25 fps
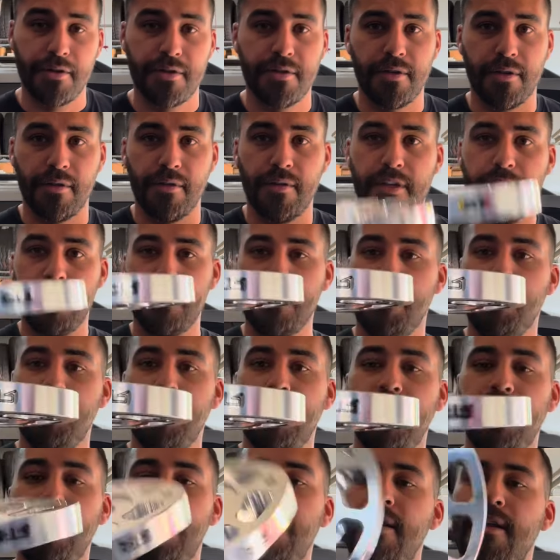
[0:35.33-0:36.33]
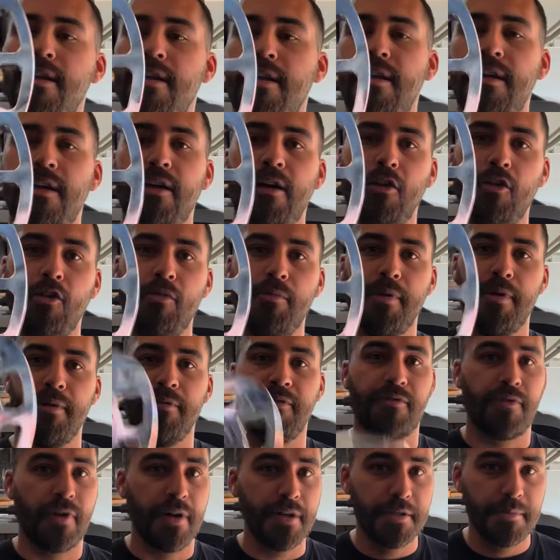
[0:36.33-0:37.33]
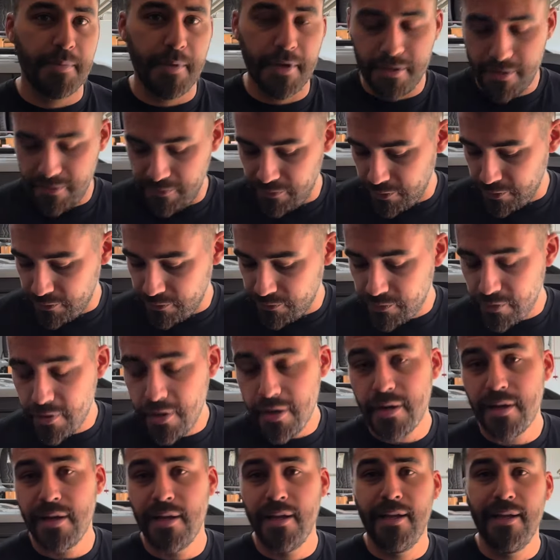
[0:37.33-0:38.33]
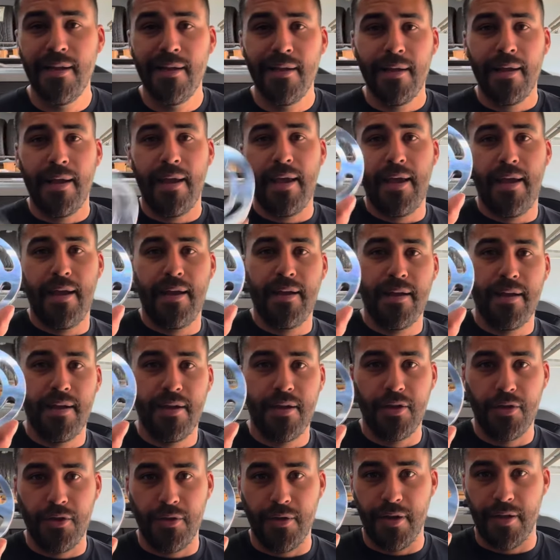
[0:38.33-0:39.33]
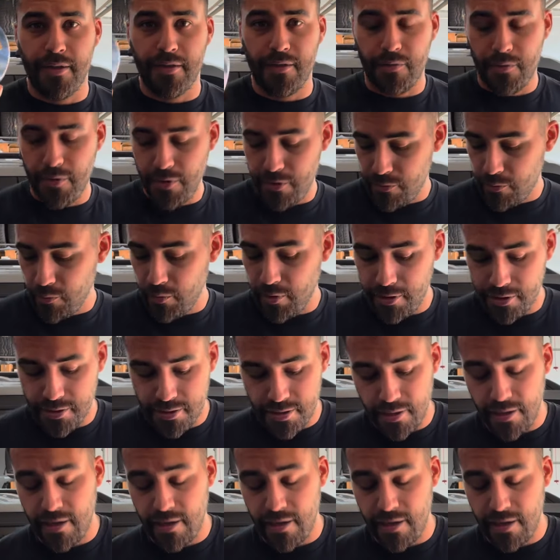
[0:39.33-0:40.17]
So here's a billet aluminum front spacer for the front, and you get the rear ones.